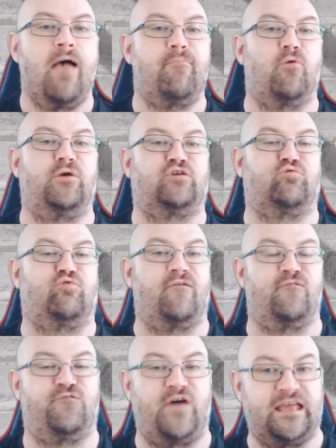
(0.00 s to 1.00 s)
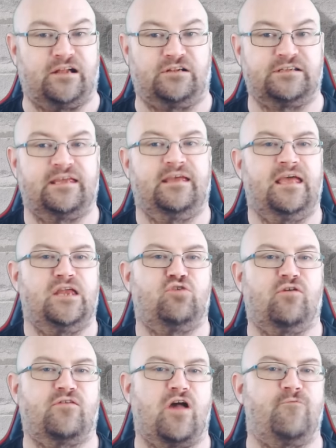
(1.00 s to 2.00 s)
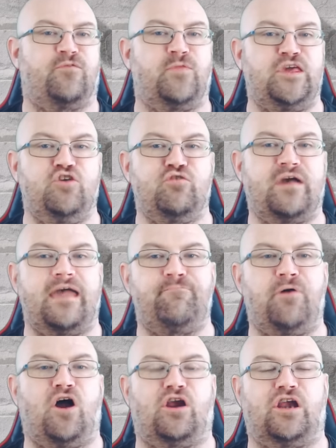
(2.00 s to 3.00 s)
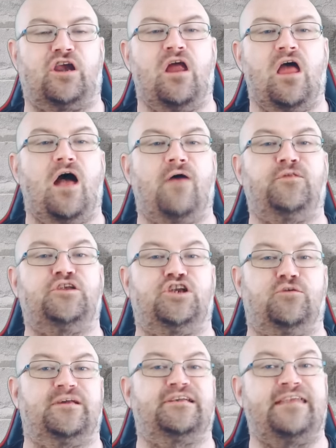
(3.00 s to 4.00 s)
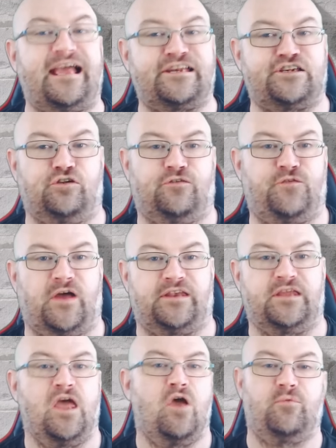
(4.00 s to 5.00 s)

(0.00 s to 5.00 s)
but which were unveiled to have come from the UK partner of the Jewish National Fund,